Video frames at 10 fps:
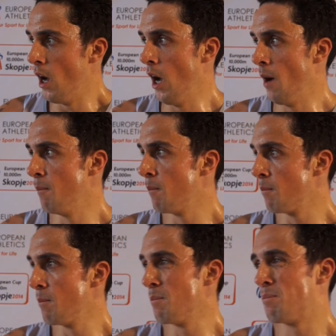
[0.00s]

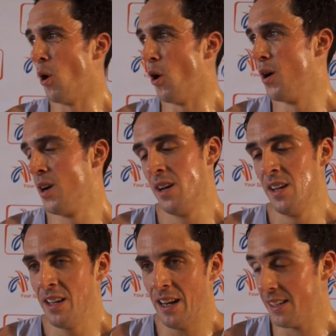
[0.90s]
But
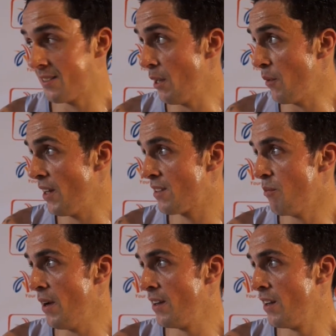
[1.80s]
like I say,
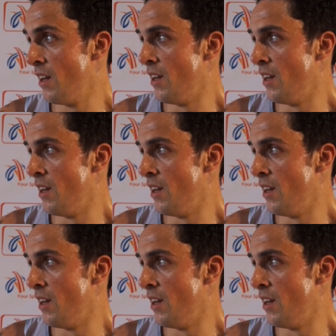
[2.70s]
when